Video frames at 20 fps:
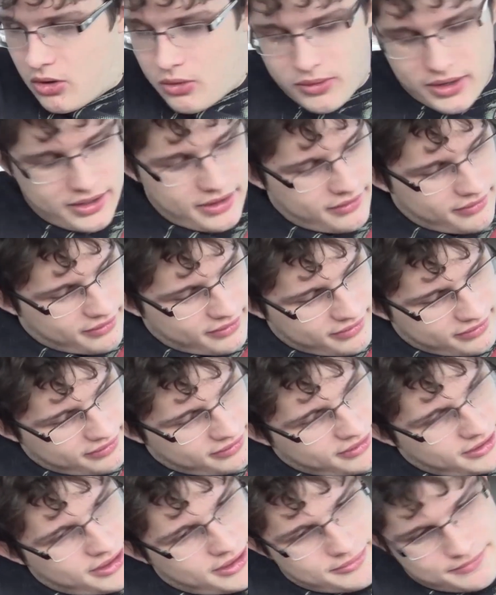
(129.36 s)
Wendy's,
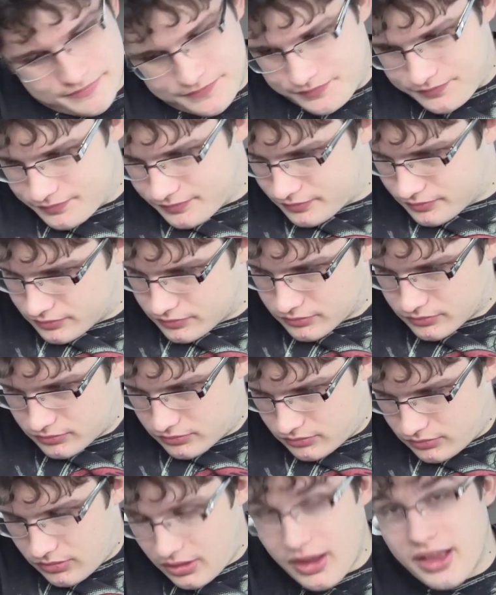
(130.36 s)

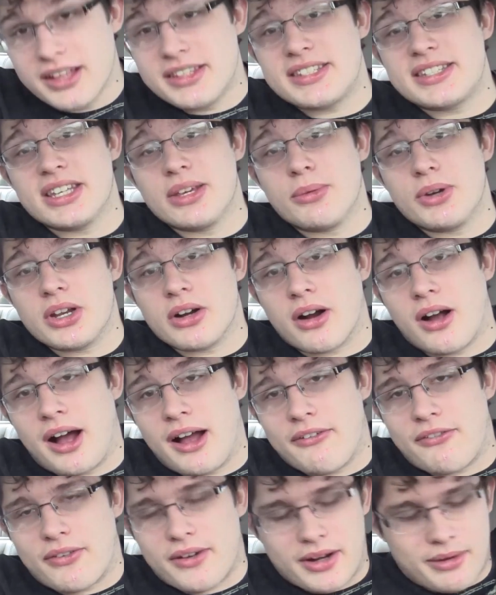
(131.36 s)
let's see what you're
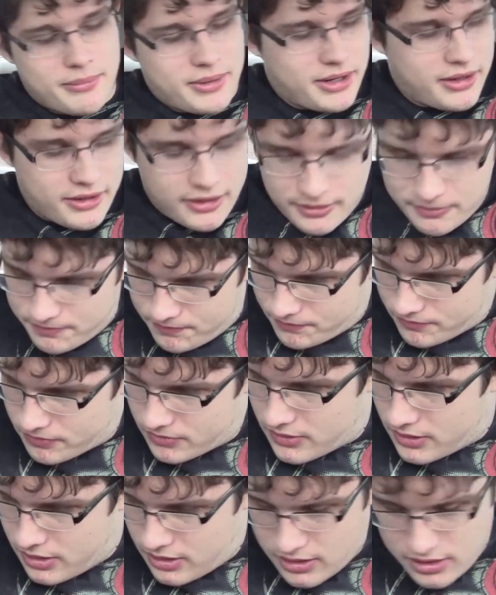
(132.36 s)
offering me here.
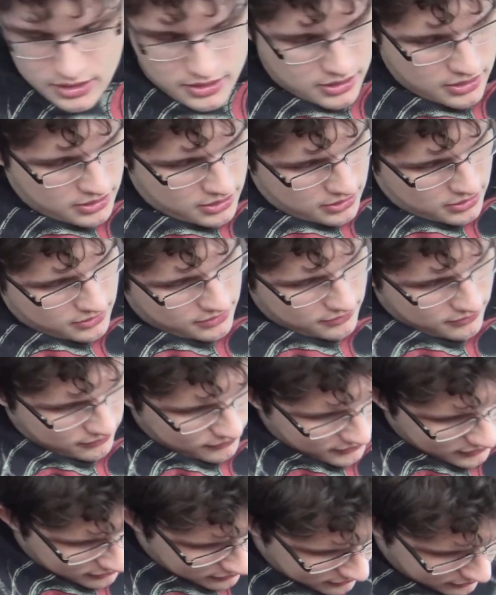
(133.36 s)

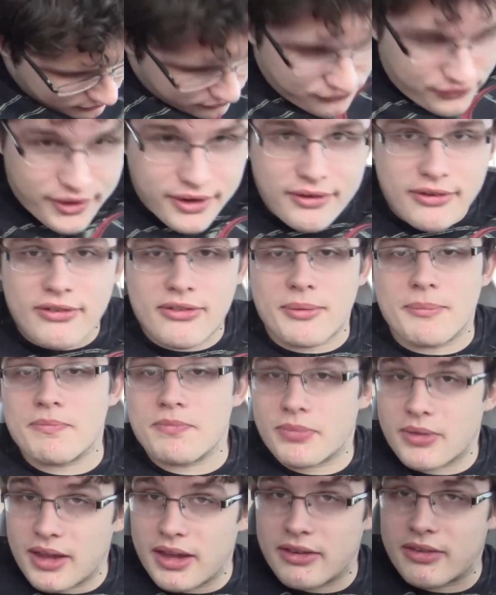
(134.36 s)
First things first
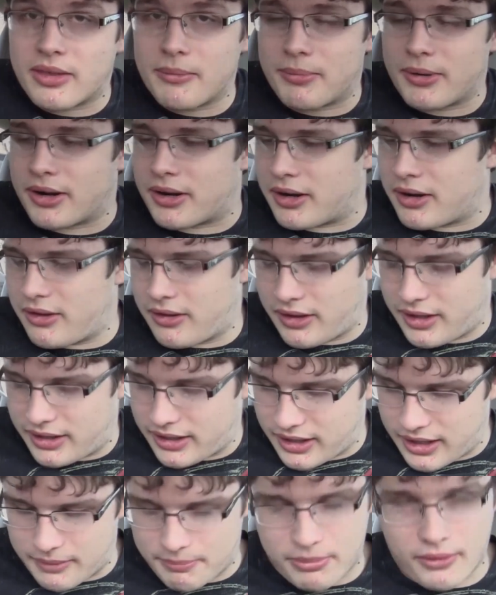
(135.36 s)
is the burger. Hold on, I
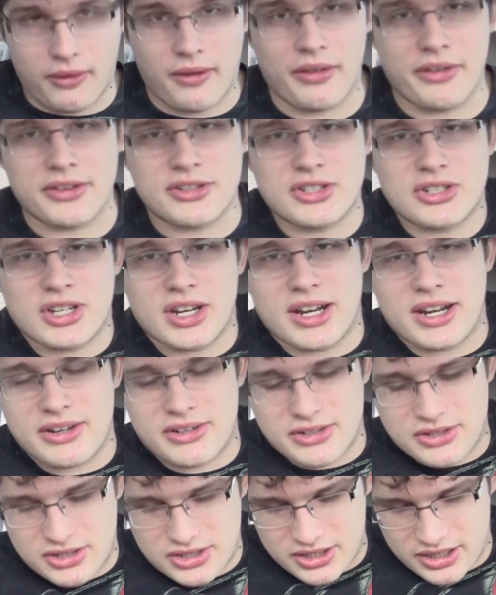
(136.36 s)
gotta pull all this
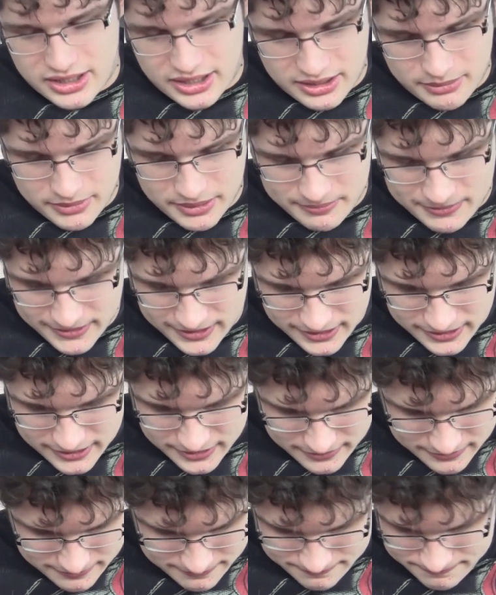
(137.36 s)
change and shit out of my
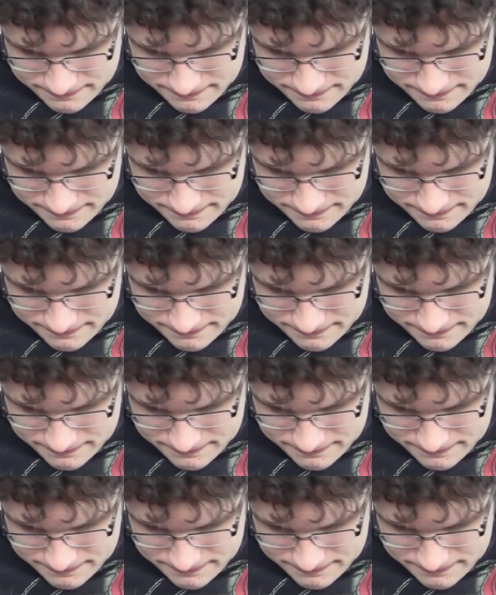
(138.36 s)
pocket.